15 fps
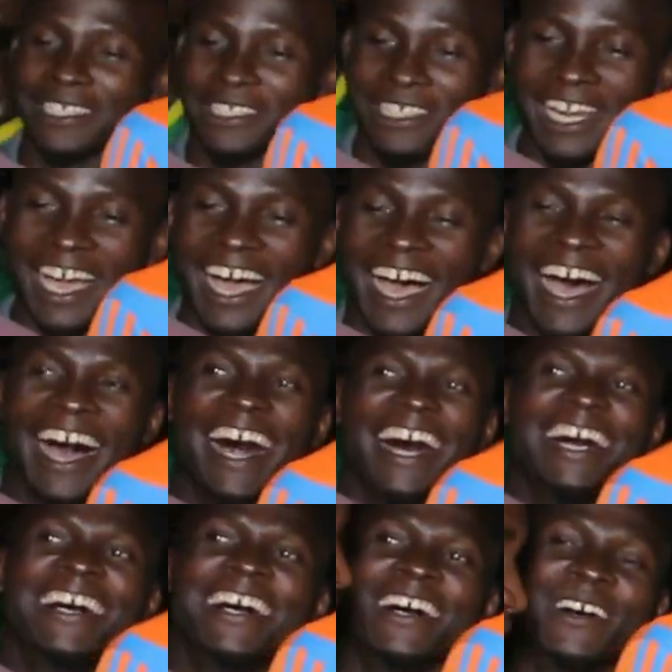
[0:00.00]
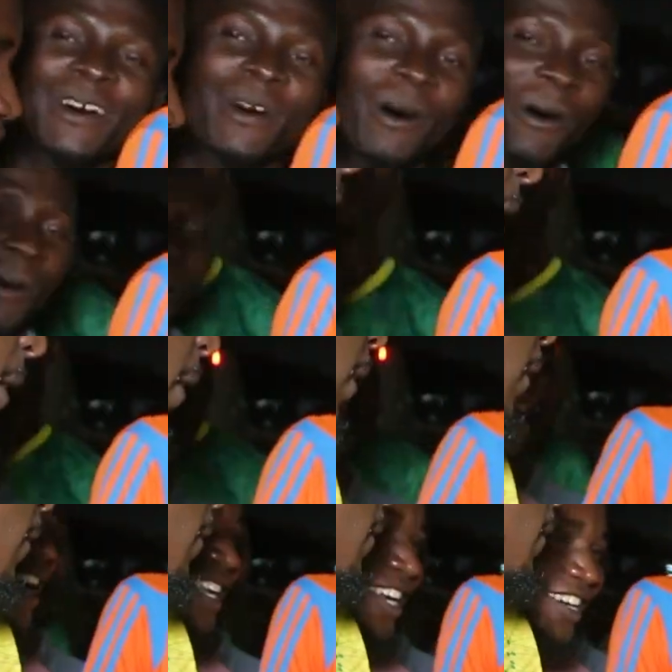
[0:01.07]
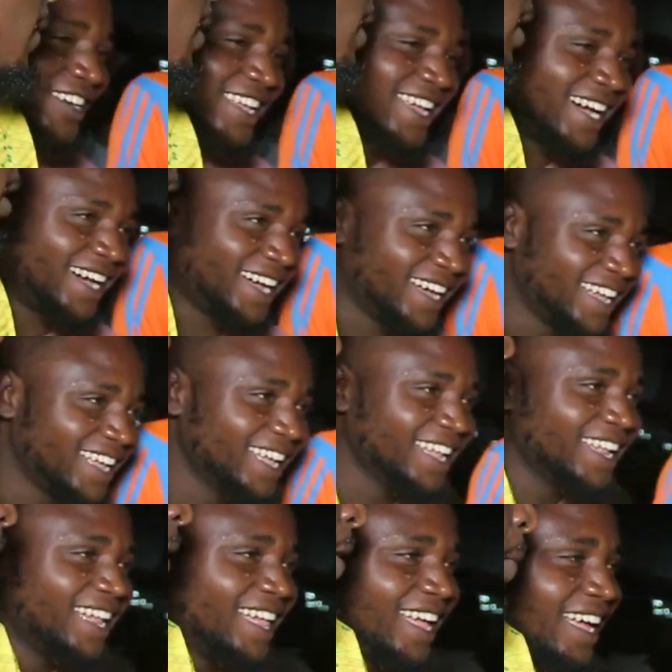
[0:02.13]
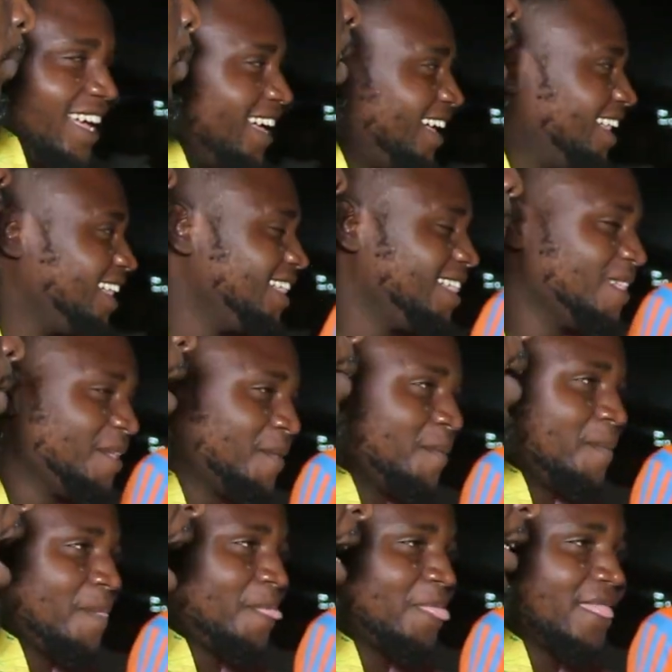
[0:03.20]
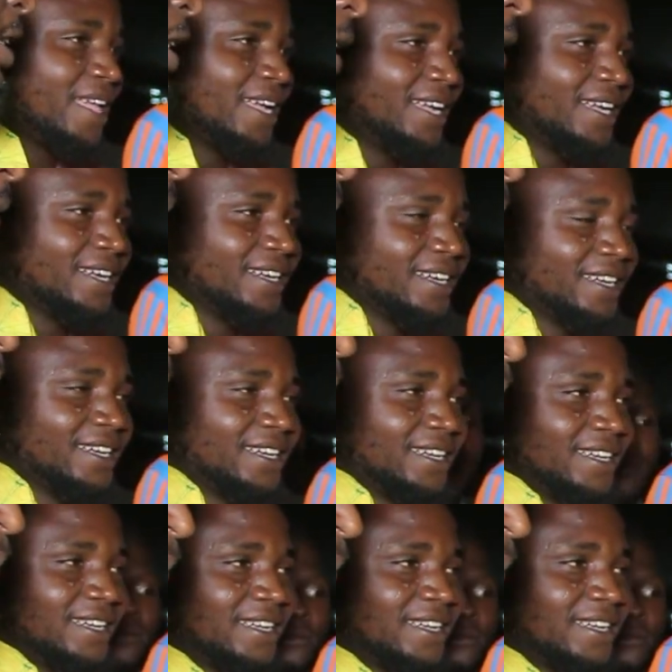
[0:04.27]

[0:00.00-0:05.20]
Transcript: (not speaking)